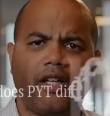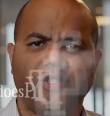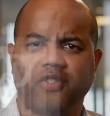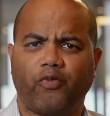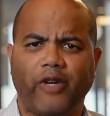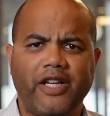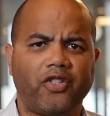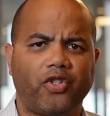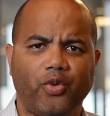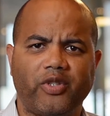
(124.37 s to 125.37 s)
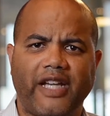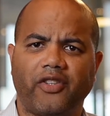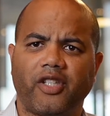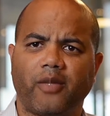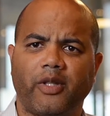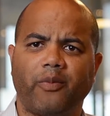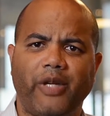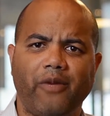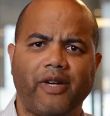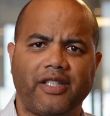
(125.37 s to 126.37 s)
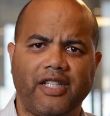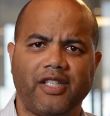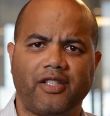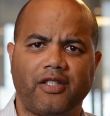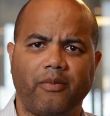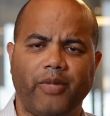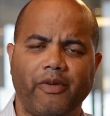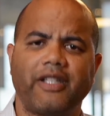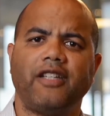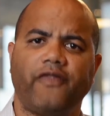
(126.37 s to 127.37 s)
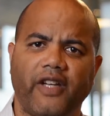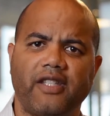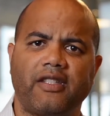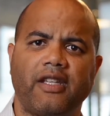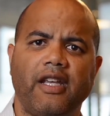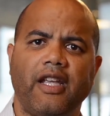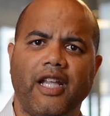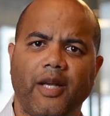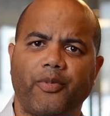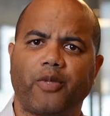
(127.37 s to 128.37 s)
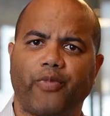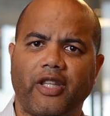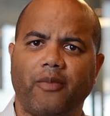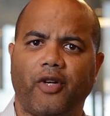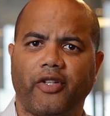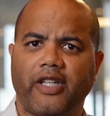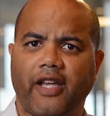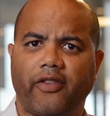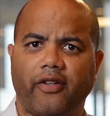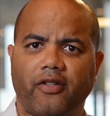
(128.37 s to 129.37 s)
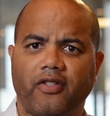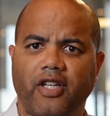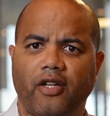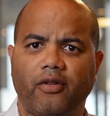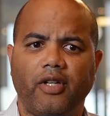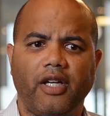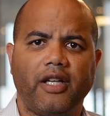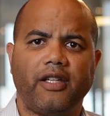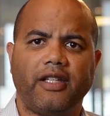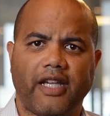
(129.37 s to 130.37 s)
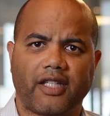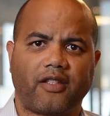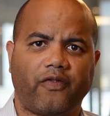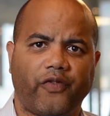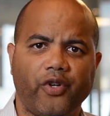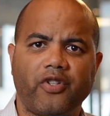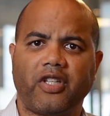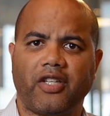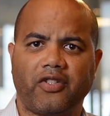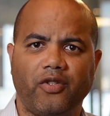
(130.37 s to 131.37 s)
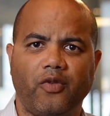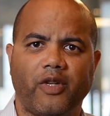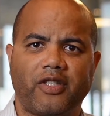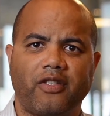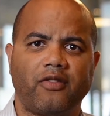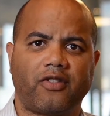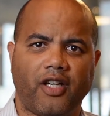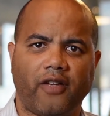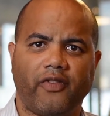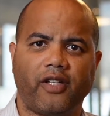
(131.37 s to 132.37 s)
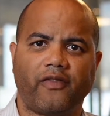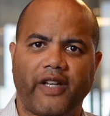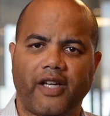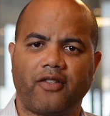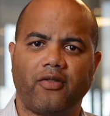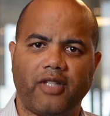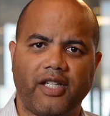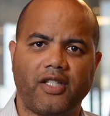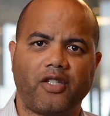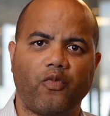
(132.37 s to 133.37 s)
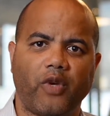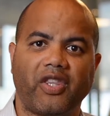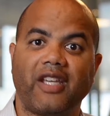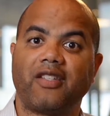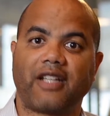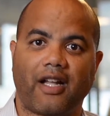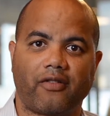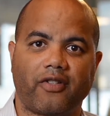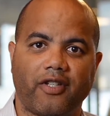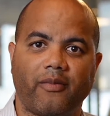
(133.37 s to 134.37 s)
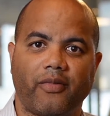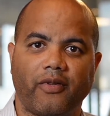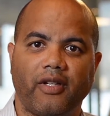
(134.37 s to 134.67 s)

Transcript: There's a range of tools out there, but PYT Funds helps to bring them all together. So yes, first a student wants to solve their financial needs with a scholarship.